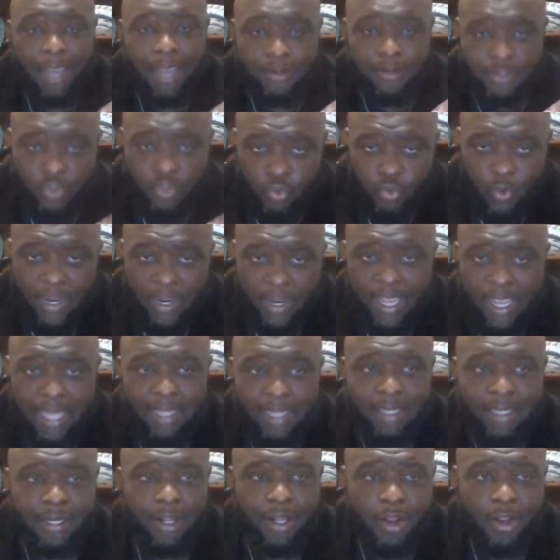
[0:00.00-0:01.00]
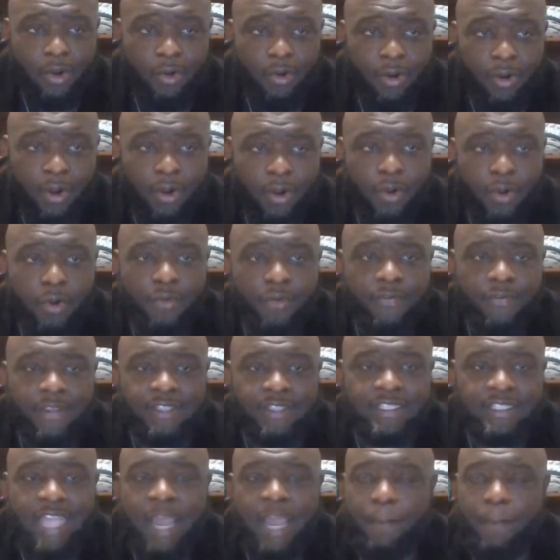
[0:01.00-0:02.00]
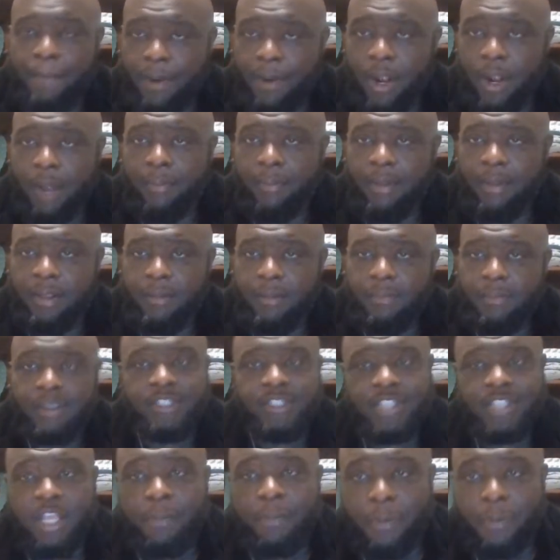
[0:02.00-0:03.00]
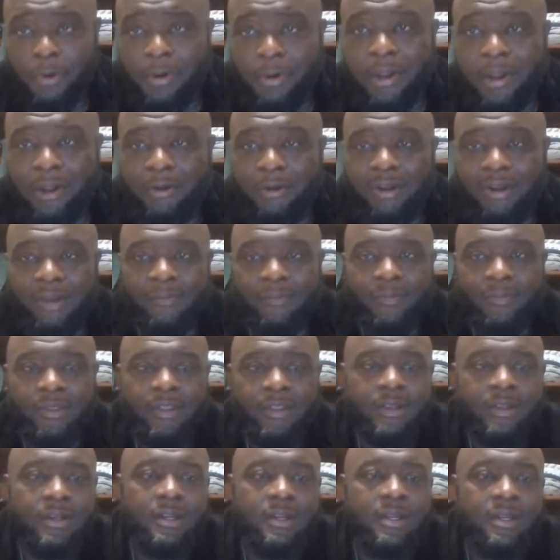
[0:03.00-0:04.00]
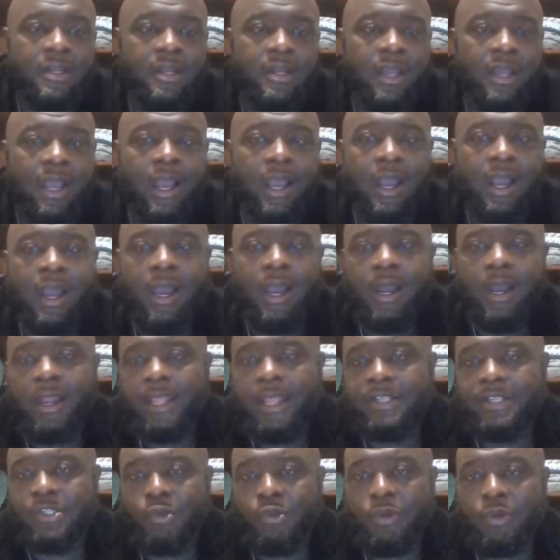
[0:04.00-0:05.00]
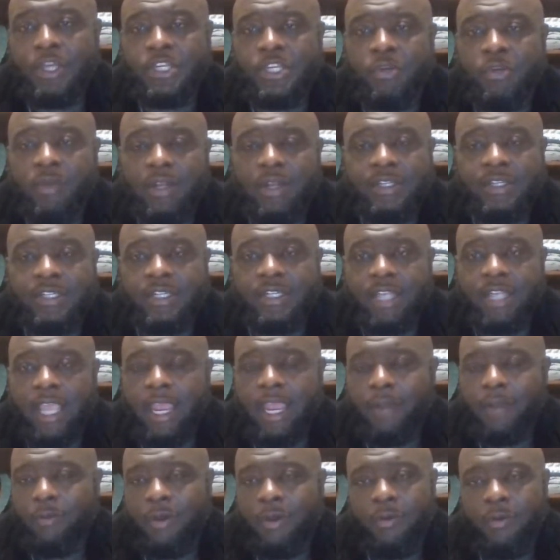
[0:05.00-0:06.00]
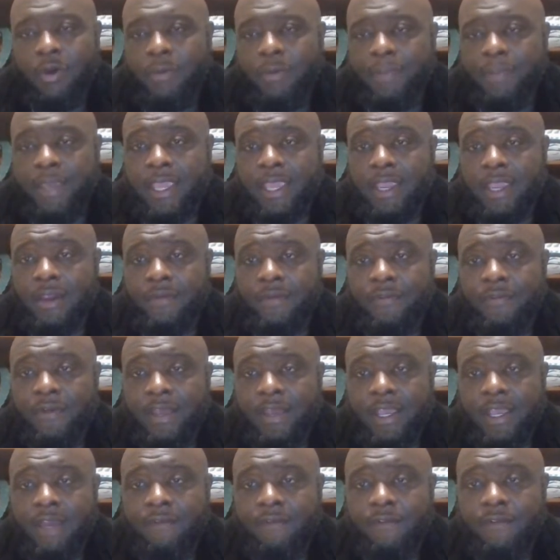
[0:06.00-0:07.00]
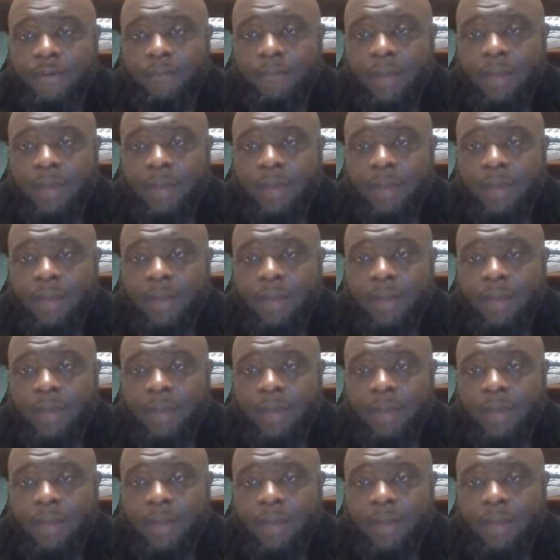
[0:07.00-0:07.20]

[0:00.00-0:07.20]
dwelling on earth is not permanent, but temporary. As Christians, we understand we won't be here forever.